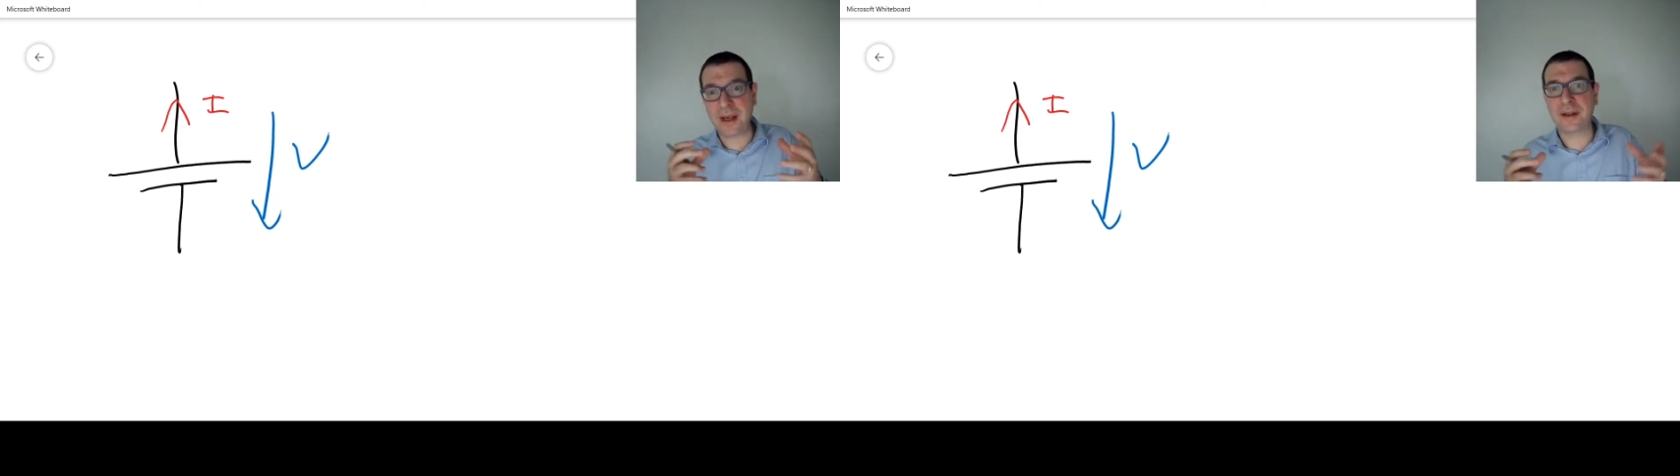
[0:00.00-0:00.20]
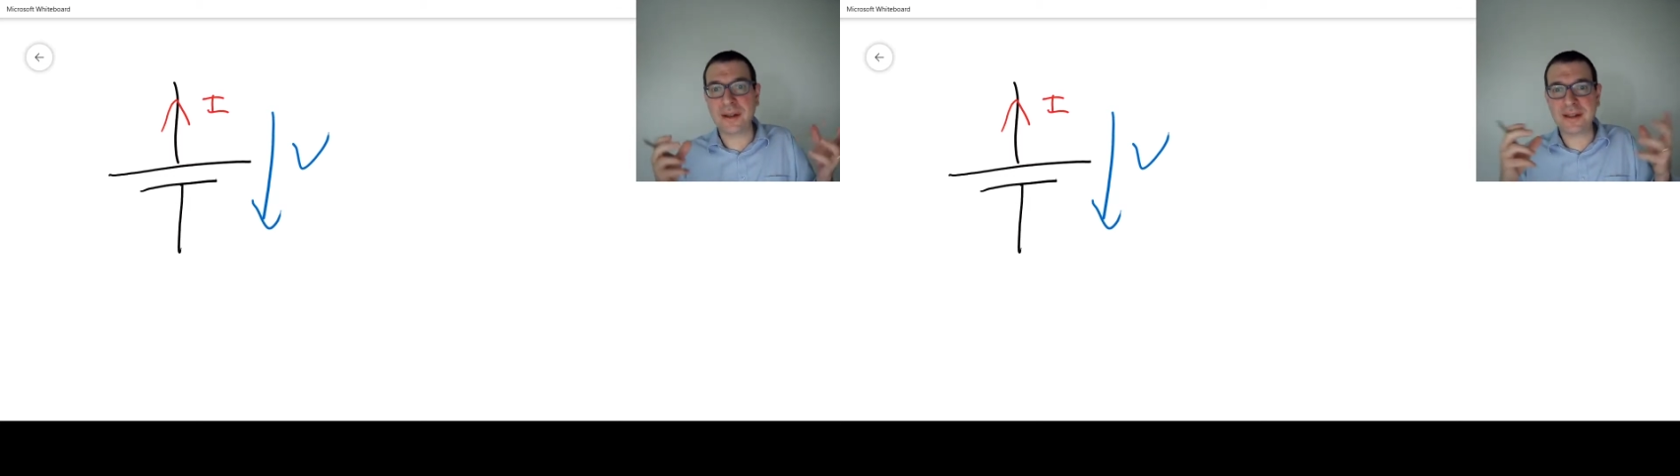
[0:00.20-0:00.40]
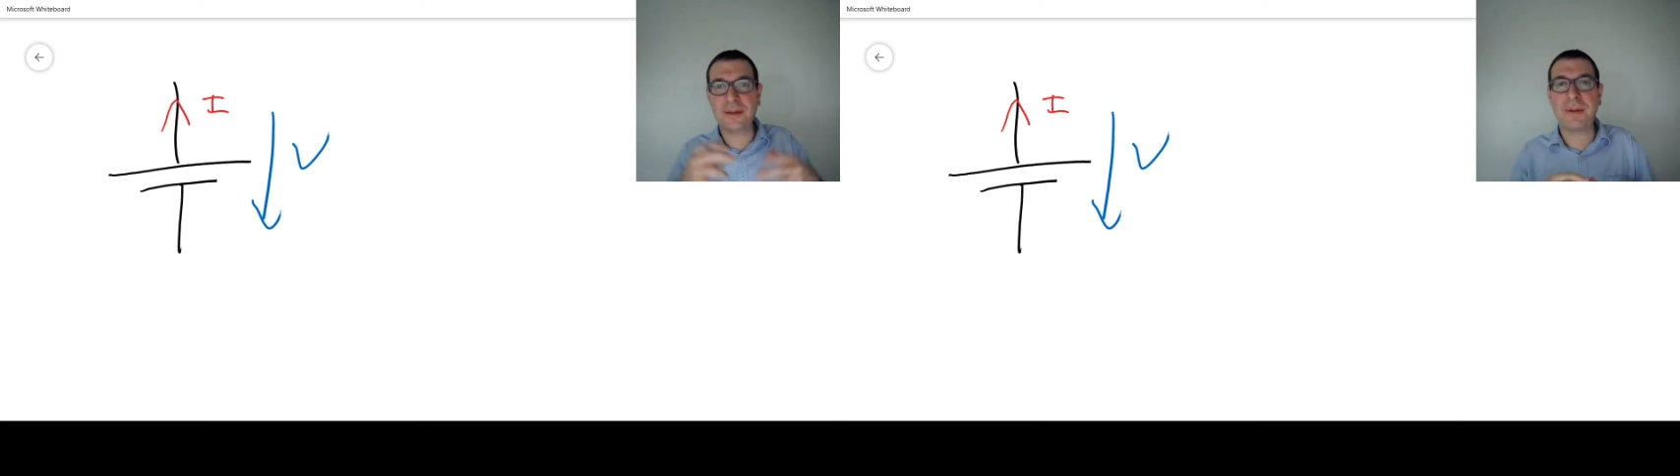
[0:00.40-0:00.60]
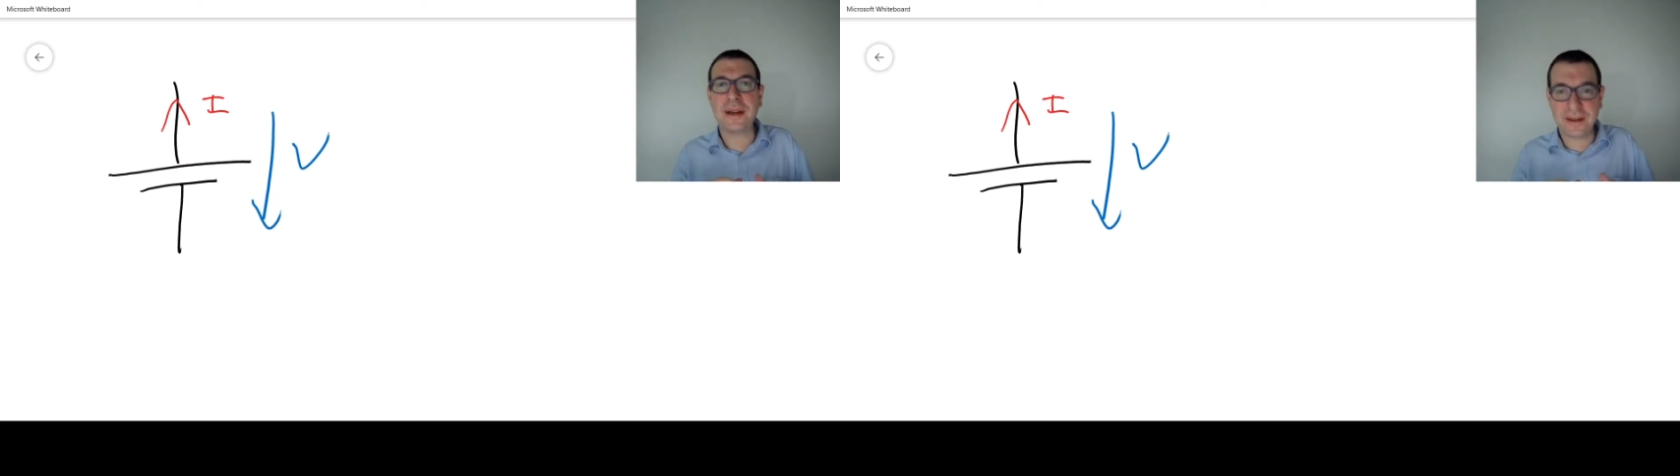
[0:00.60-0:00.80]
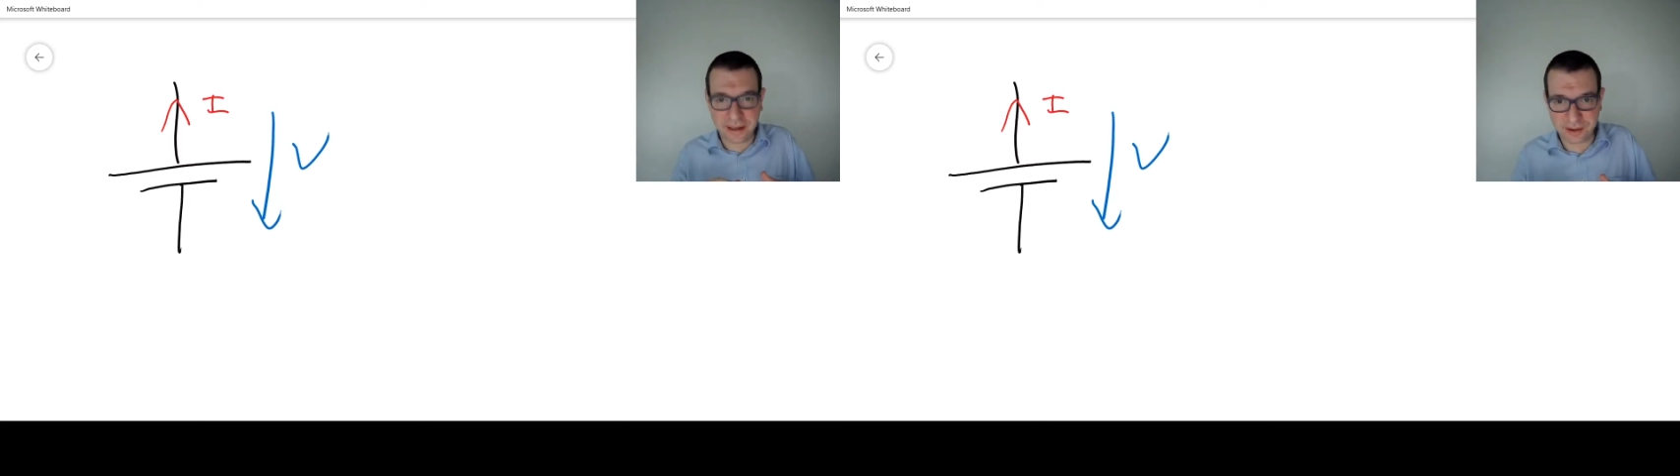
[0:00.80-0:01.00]

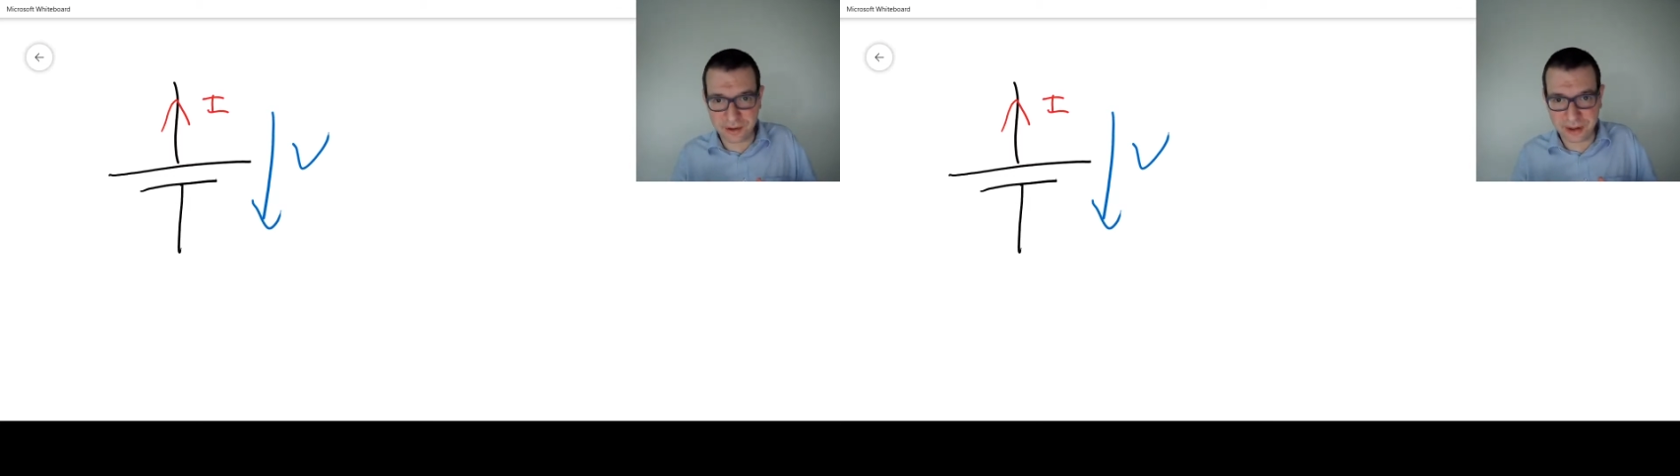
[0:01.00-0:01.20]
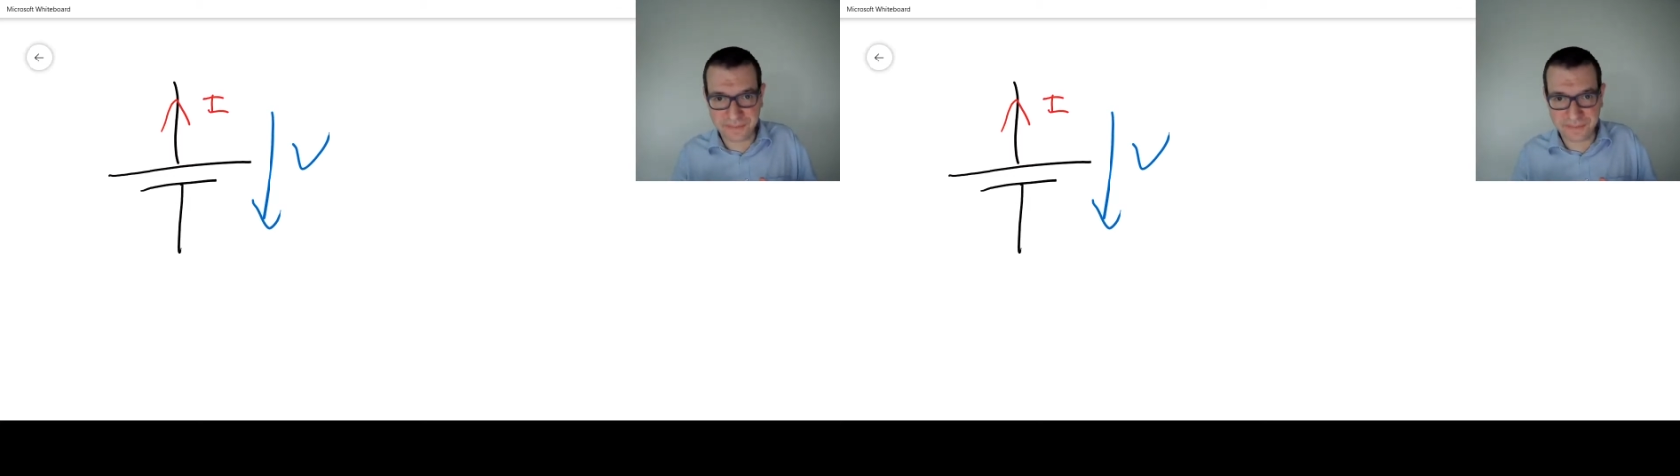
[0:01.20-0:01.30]
dissipate energy.